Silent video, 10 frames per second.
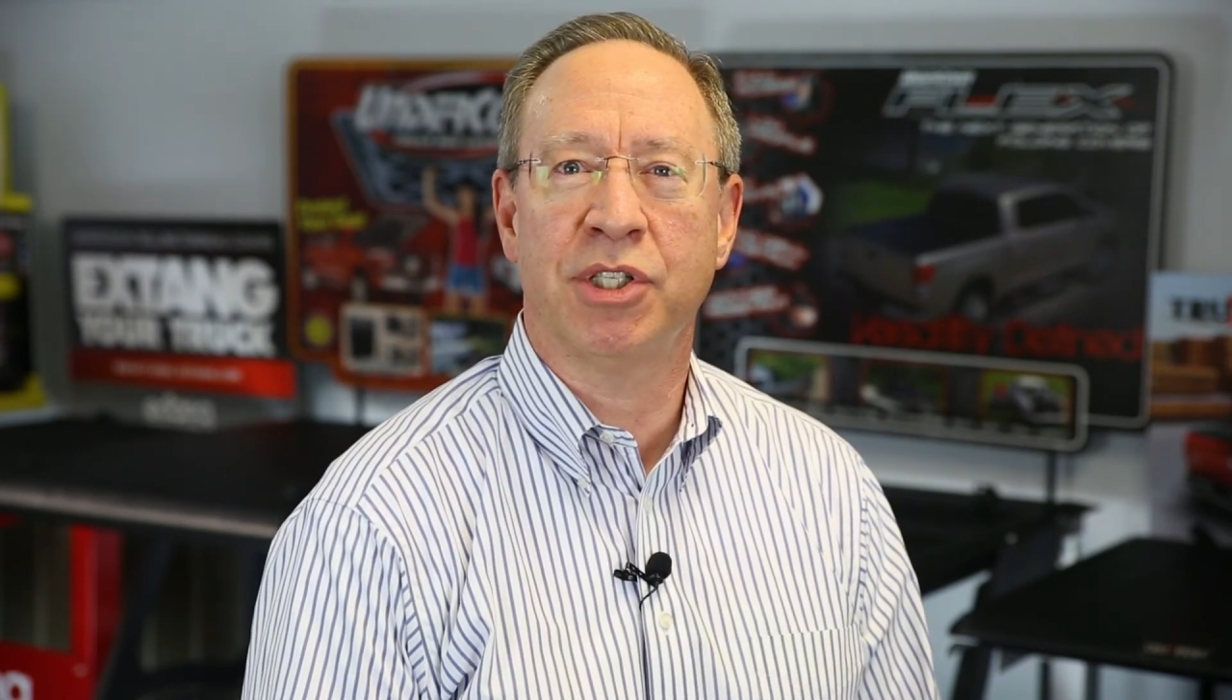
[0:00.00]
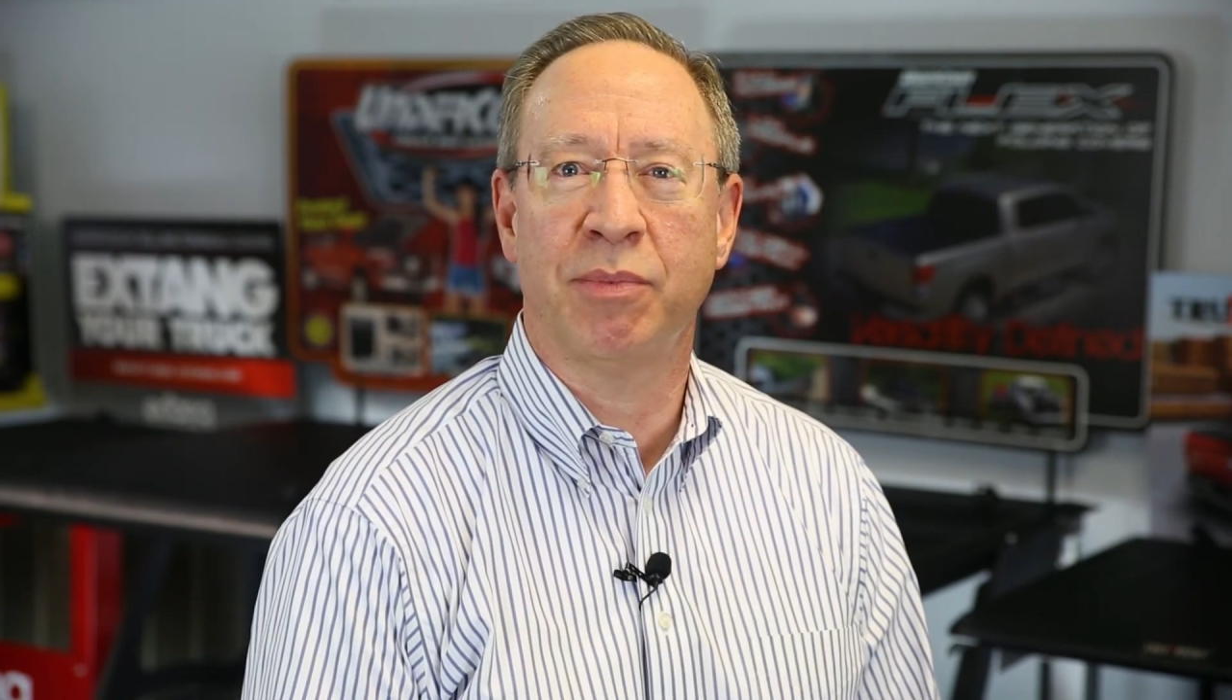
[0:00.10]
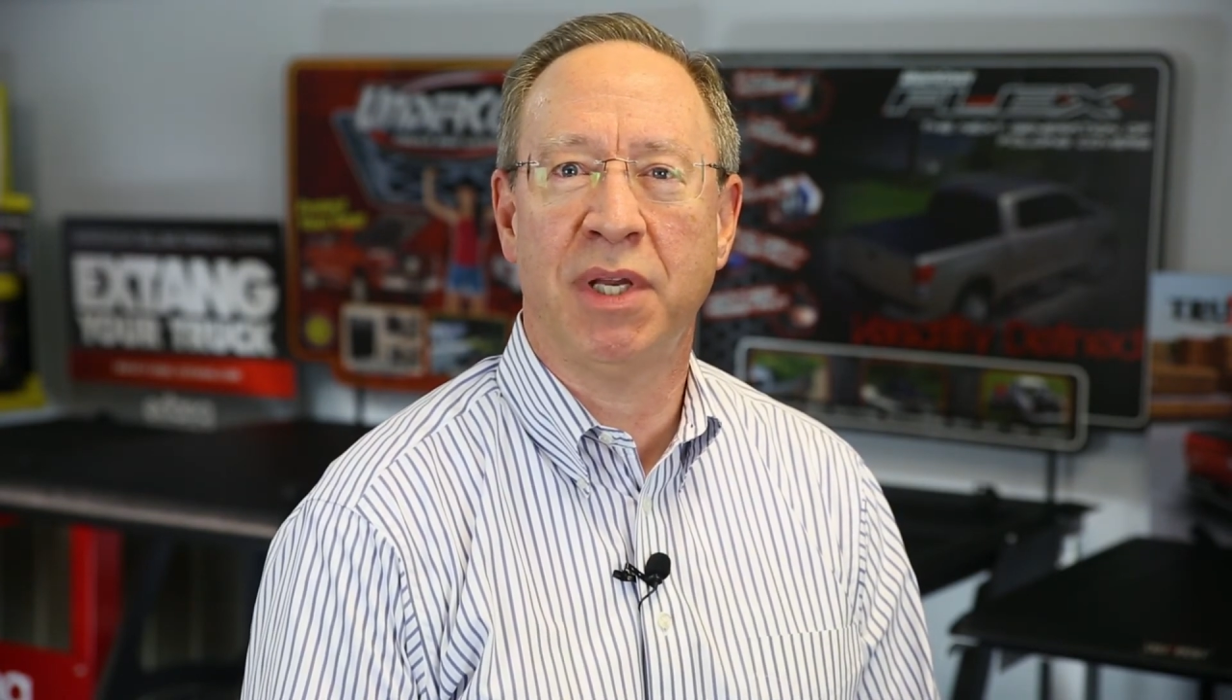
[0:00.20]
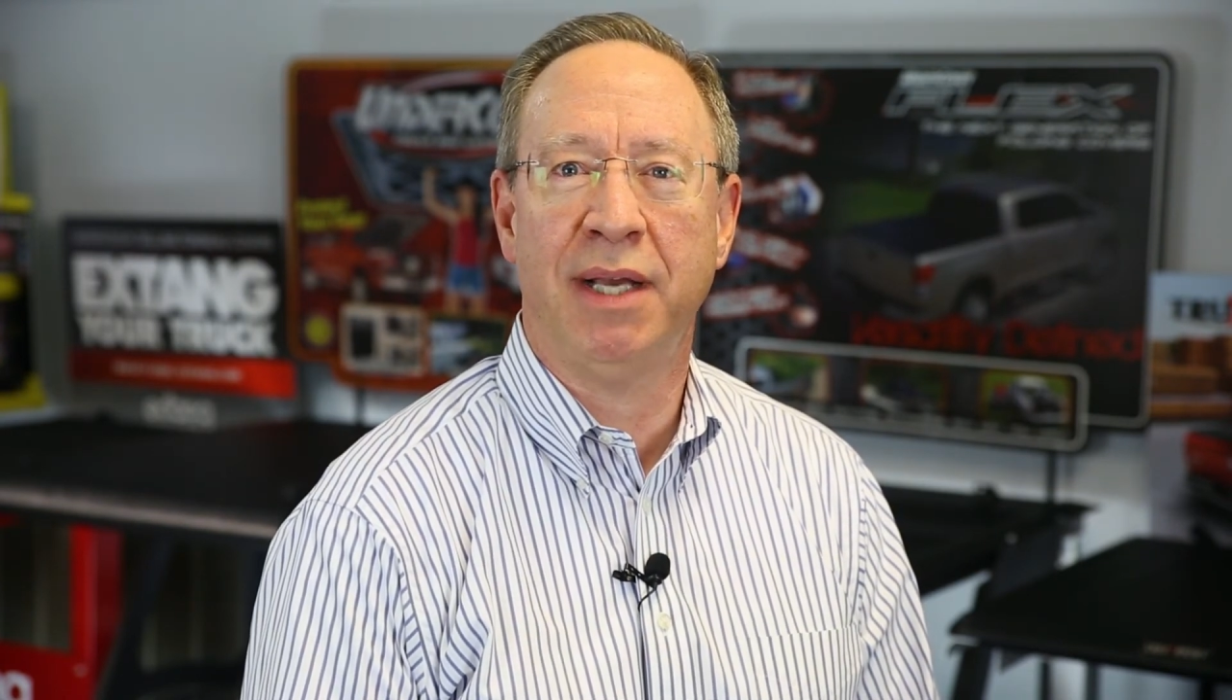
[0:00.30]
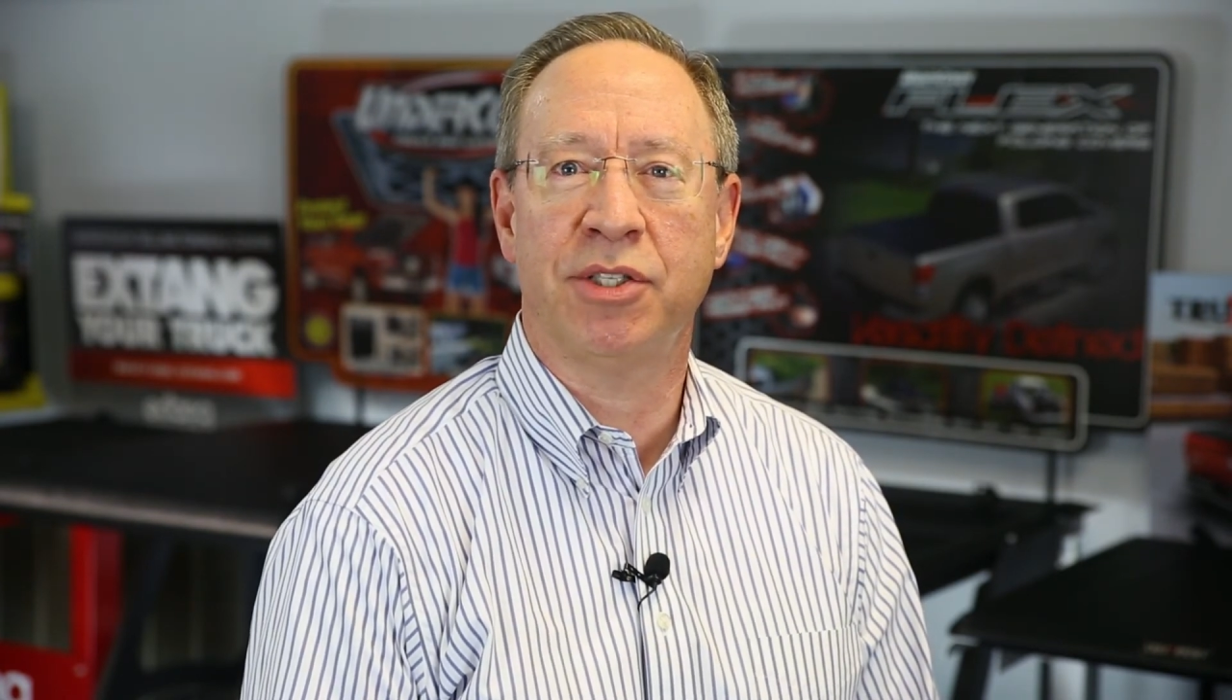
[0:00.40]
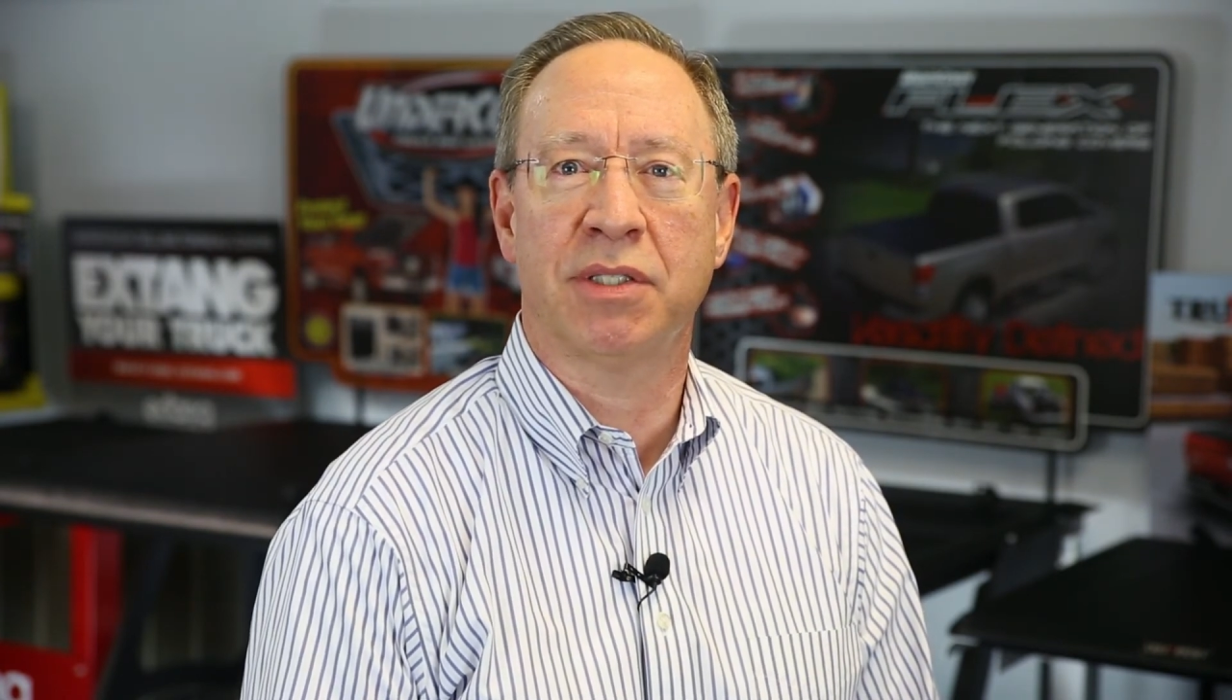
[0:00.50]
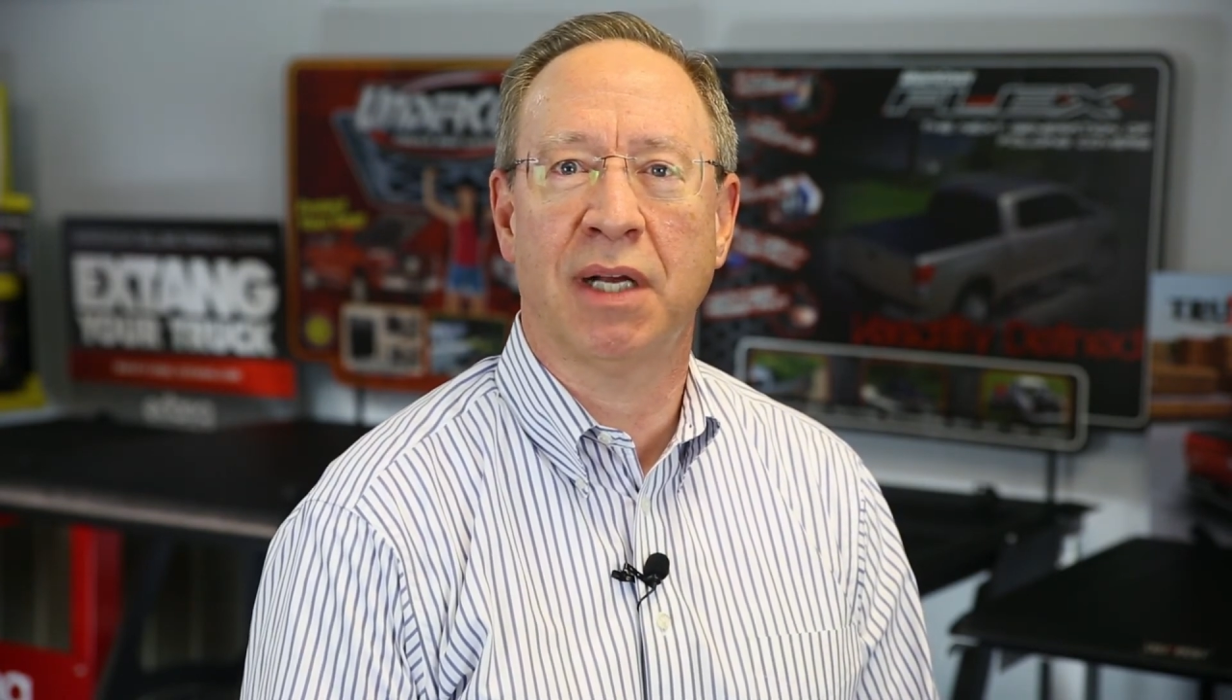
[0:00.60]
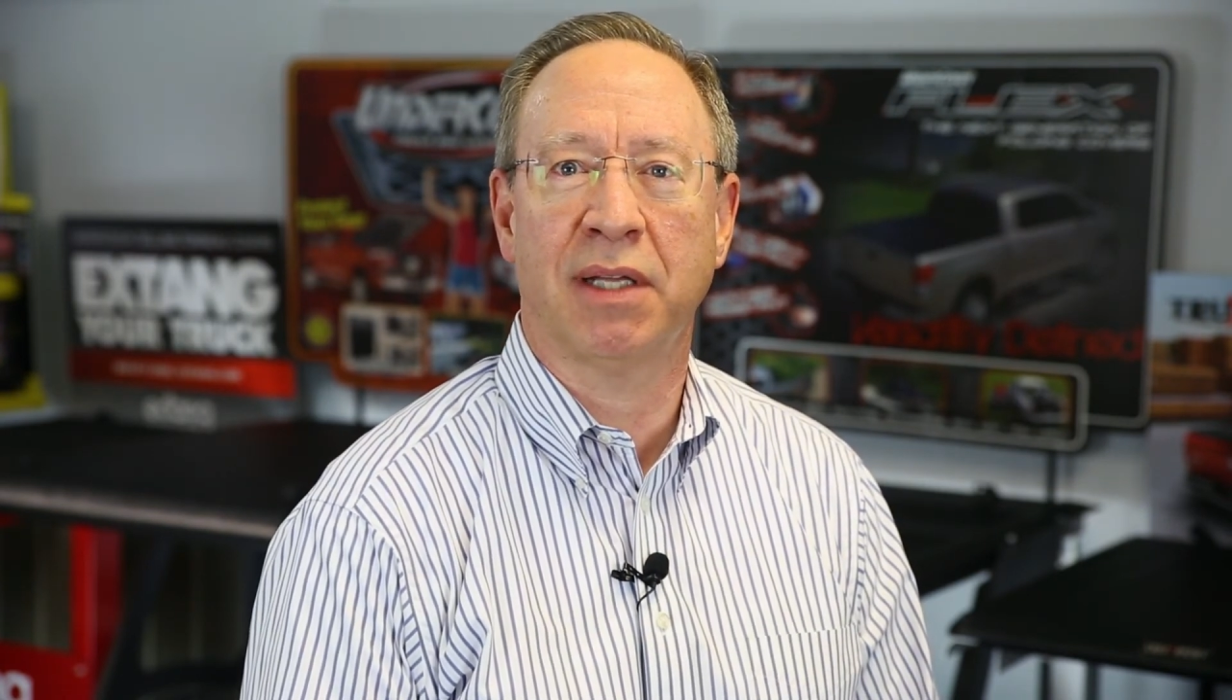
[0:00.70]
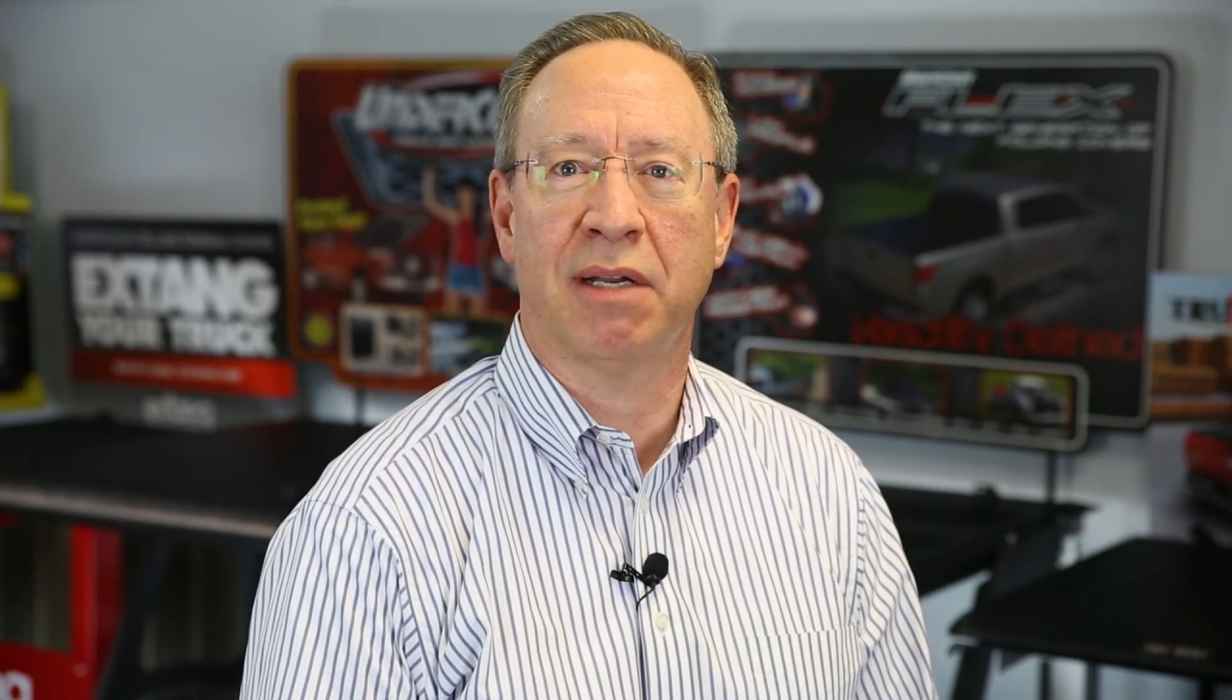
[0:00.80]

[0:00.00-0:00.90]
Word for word: some cases like